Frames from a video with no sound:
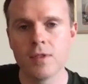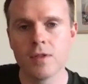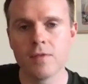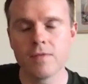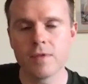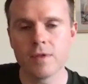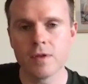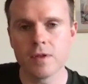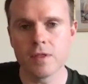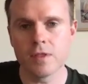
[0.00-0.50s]
and the
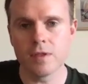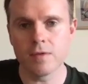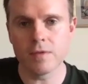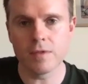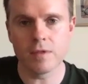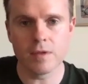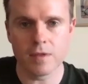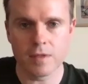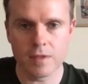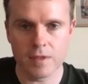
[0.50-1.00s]
the the,
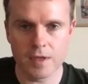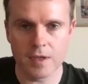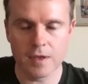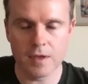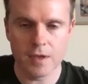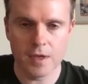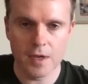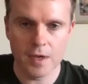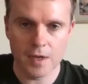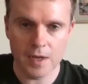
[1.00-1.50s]
the,
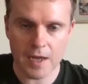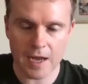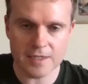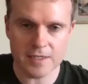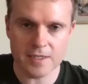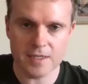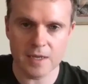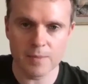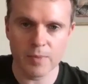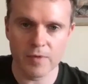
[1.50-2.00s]
the
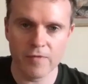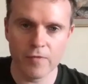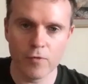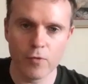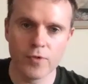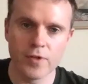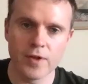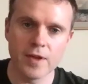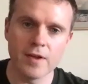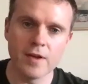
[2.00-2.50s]
as i said
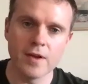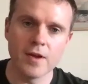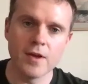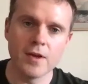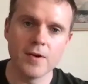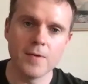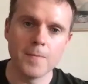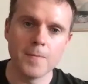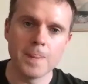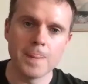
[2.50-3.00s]
before the
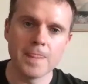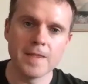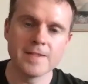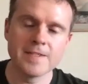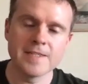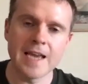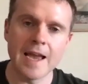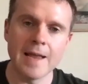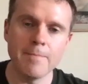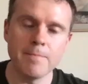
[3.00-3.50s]
the
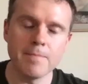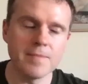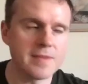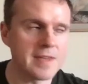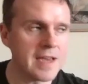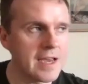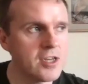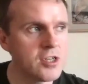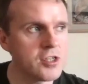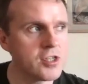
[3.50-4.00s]

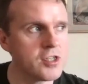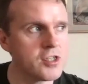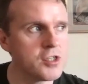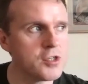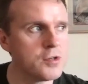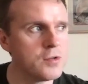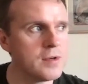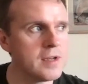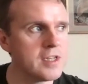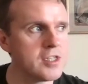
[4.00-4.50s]
temptation
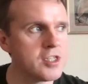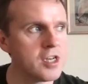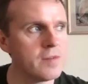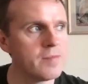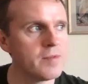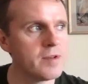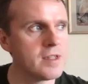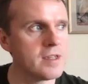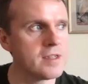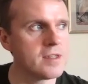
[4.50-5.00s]
to
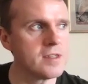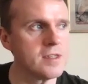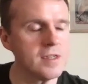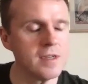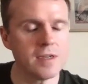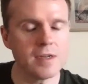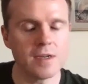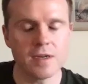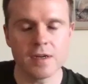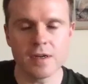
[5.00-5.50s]
interpret this as
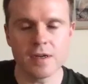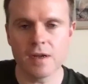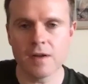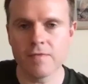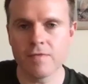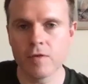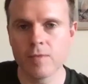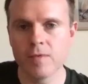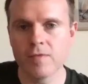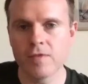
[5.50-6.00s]
a,
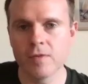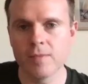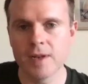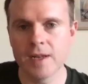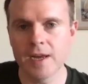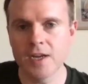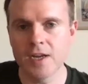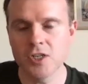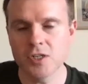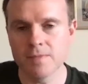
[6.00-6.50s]
a form of
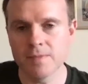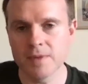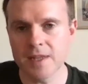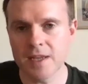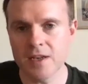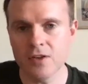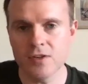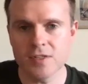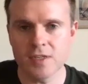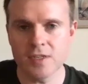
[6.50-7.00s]
humiliation. But
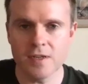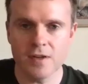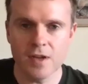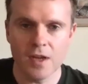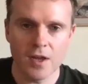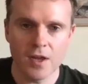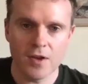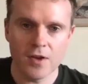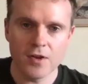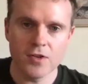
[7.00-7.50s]
then you see
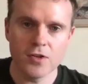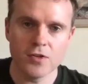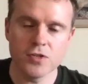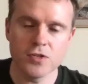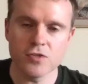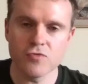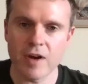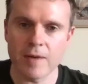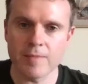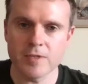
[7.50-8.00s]
you're
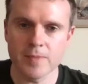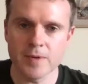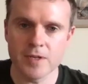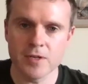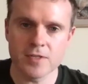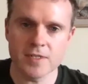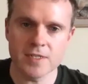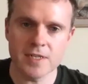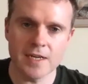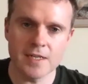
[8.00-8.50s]
just wrapped up in
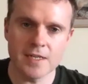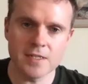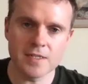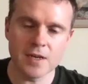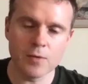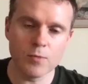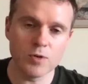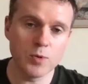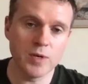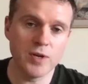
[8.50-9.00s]
your status
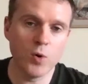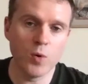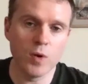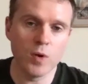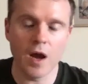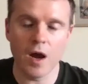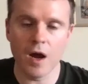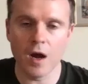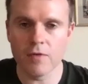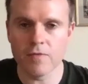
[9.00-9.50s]
there, which we all
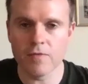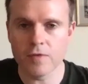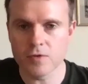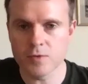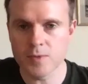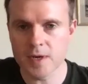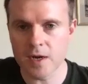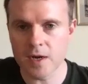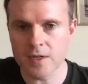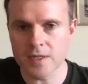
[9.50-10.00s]
are, of
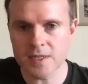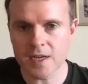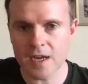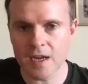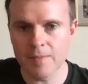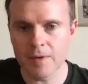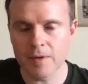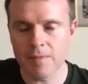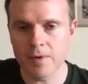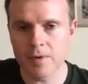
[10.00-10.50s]
course, we can't
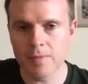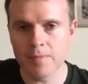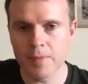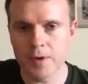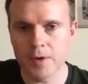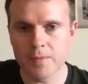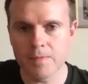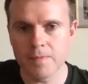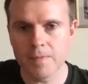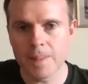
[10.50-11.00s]
escape it. But
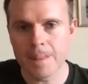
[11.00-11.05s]
but